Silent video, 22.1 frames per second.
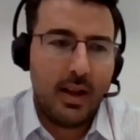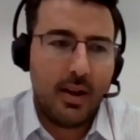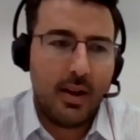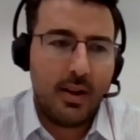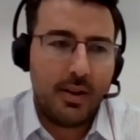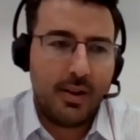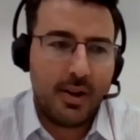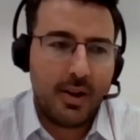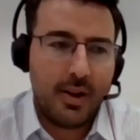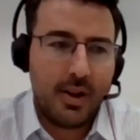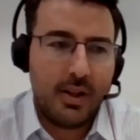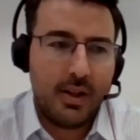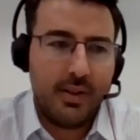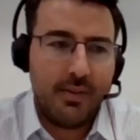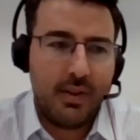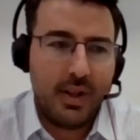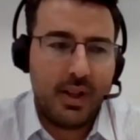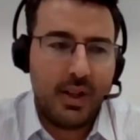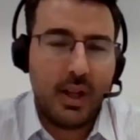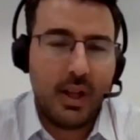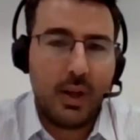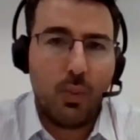you know, I
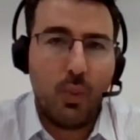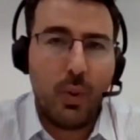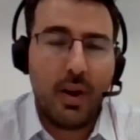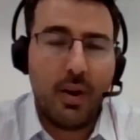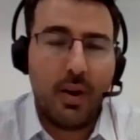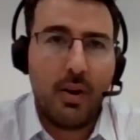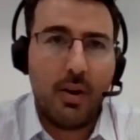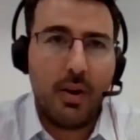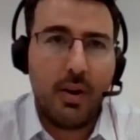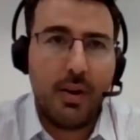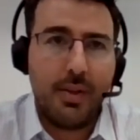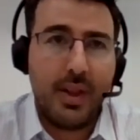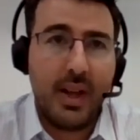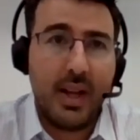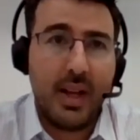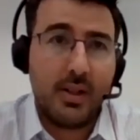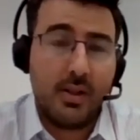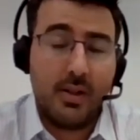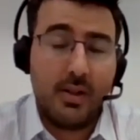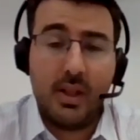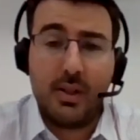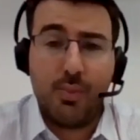definitely think we are,
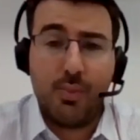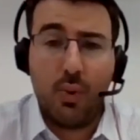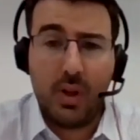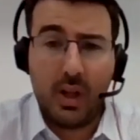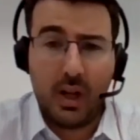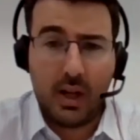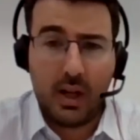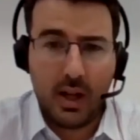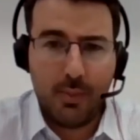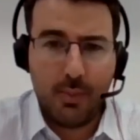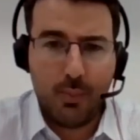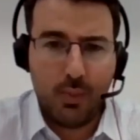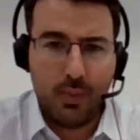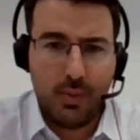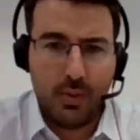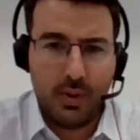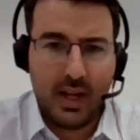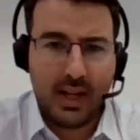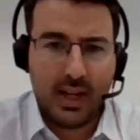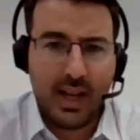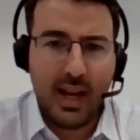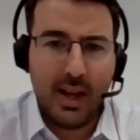there's more that
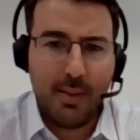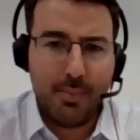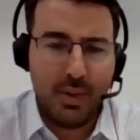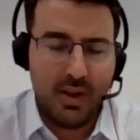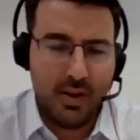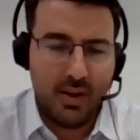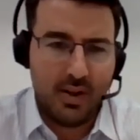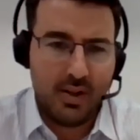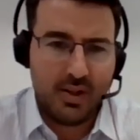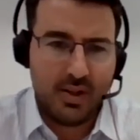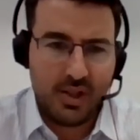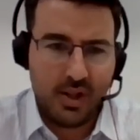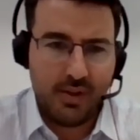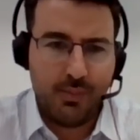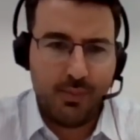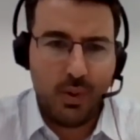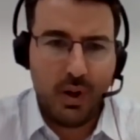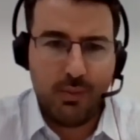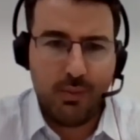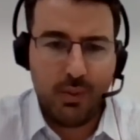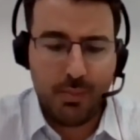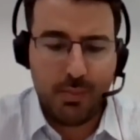can be done. So
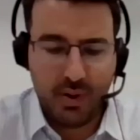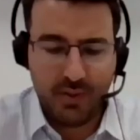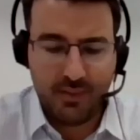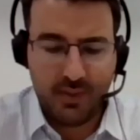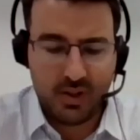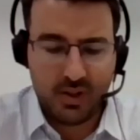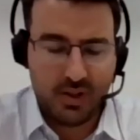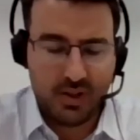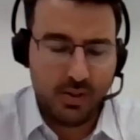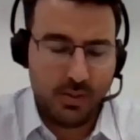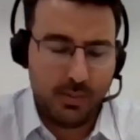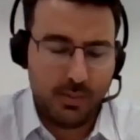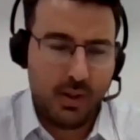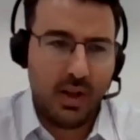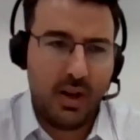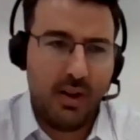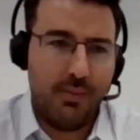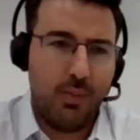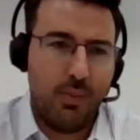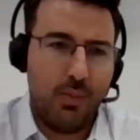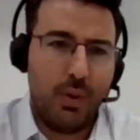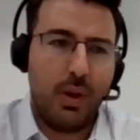if we move on to kind
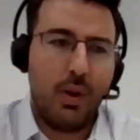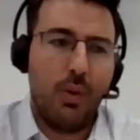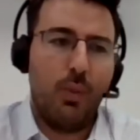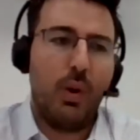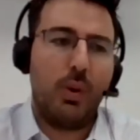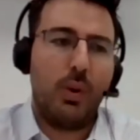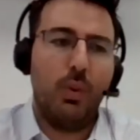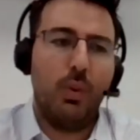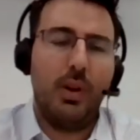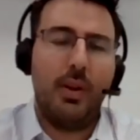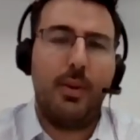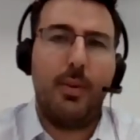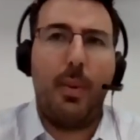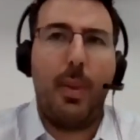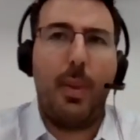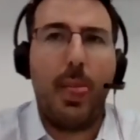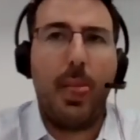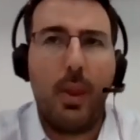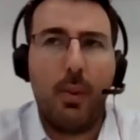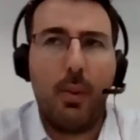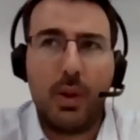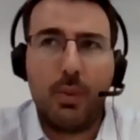of, you know, what
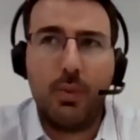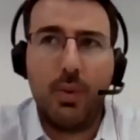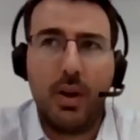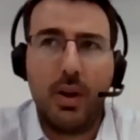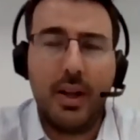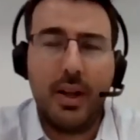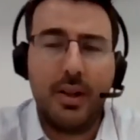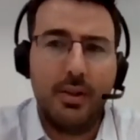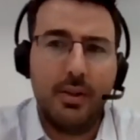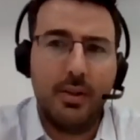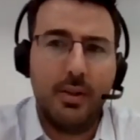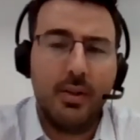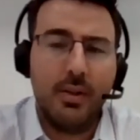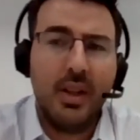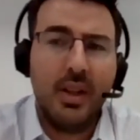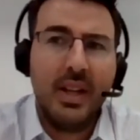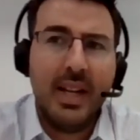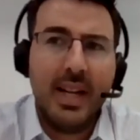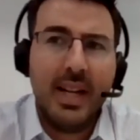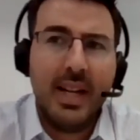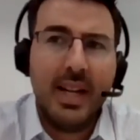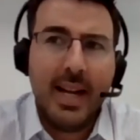would I do?
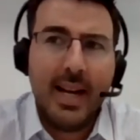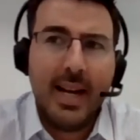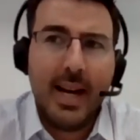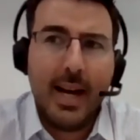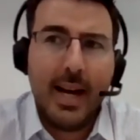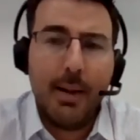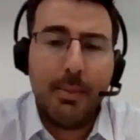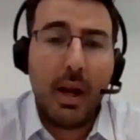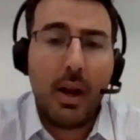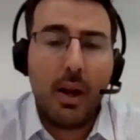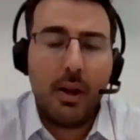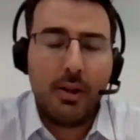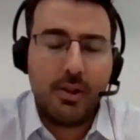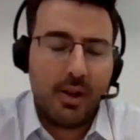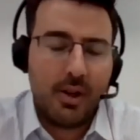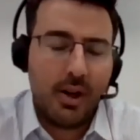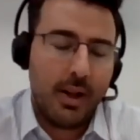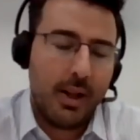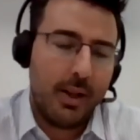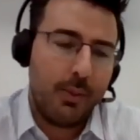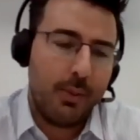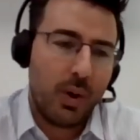
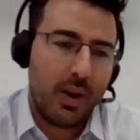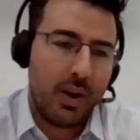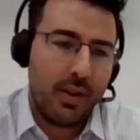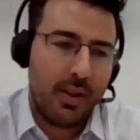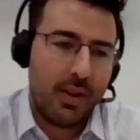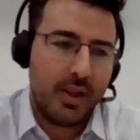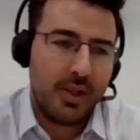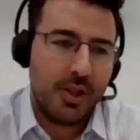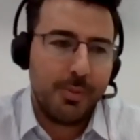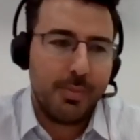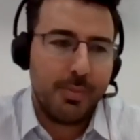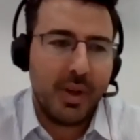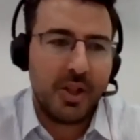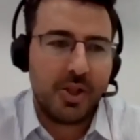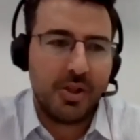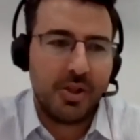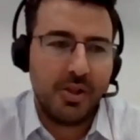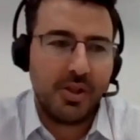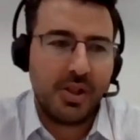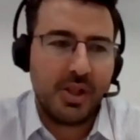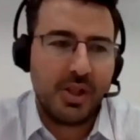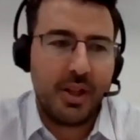And one of the things you
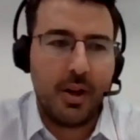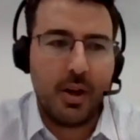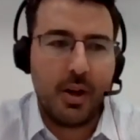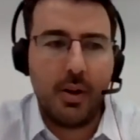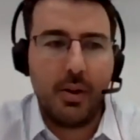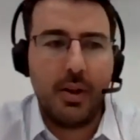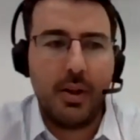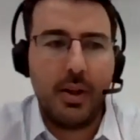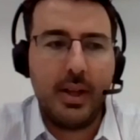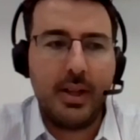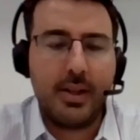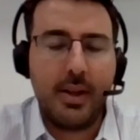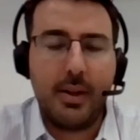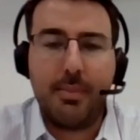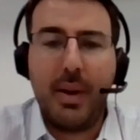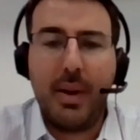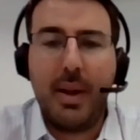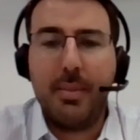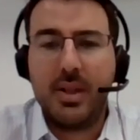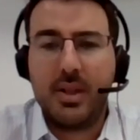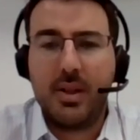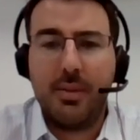mentioned, you said, you know, is it
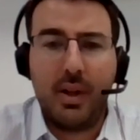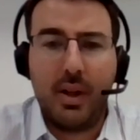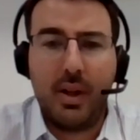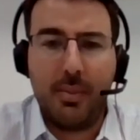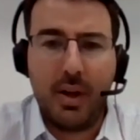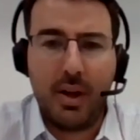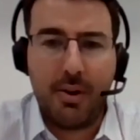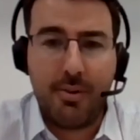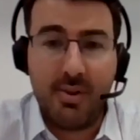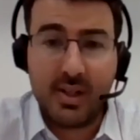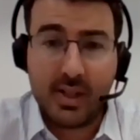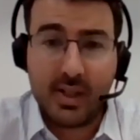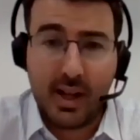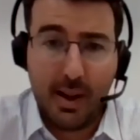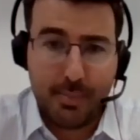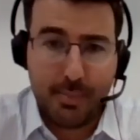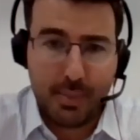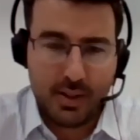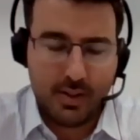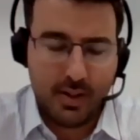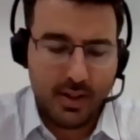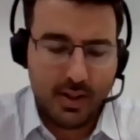maybe something about risk
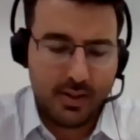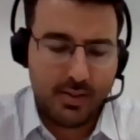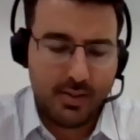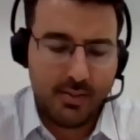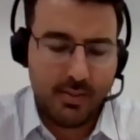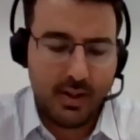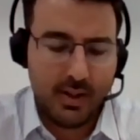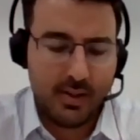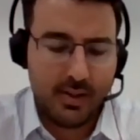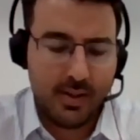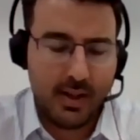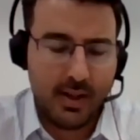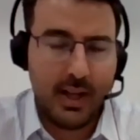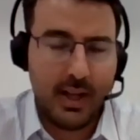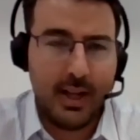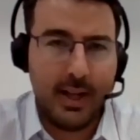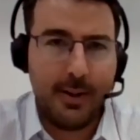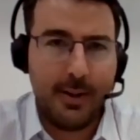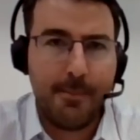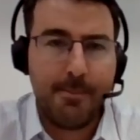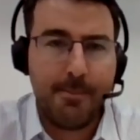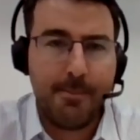appetite, right? And